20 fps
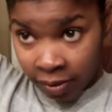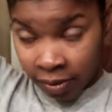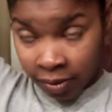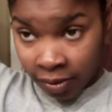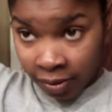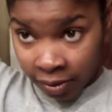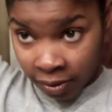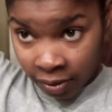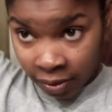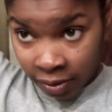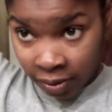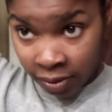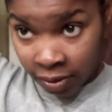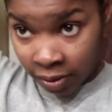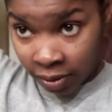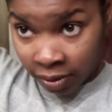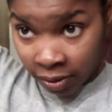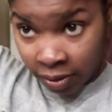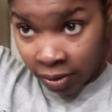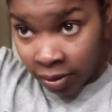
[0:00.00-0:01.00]

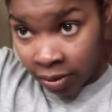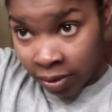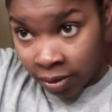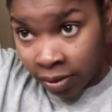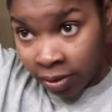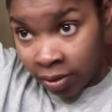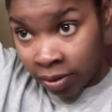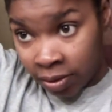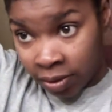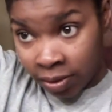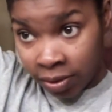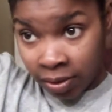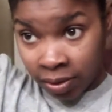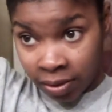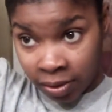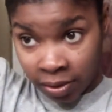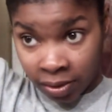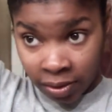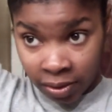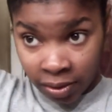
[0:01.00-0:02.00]

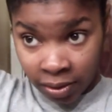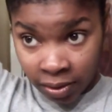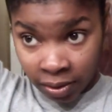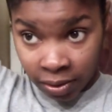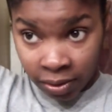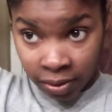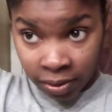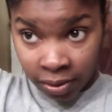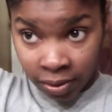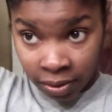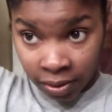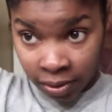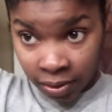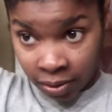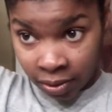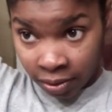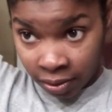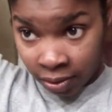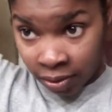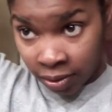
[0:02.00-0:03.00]

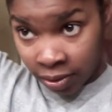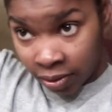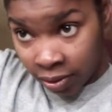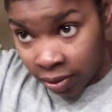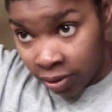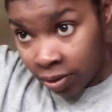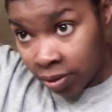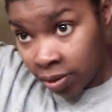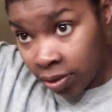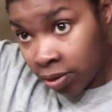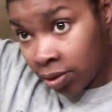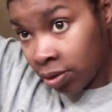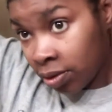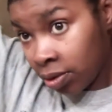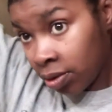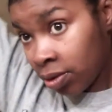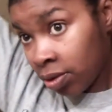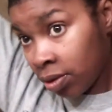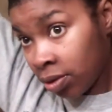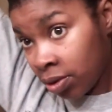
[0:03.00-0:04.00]

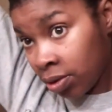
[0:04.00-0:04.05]
[no speech]